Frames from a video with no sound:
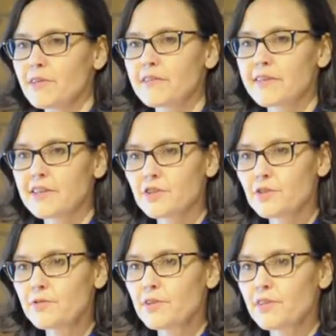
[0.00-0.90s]
essential
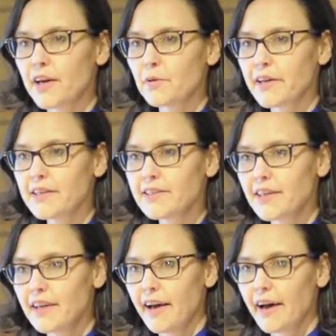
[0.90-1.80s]
for thyroid
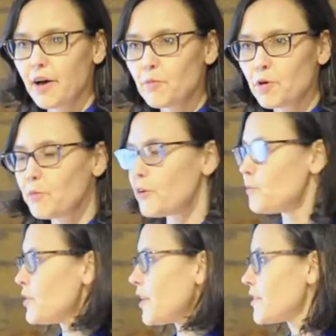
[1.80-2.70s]
hormone
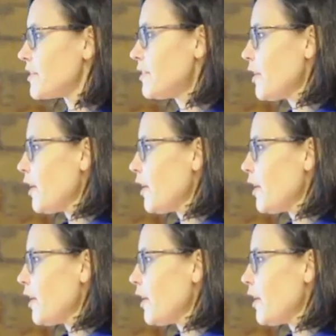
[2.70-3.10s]
production,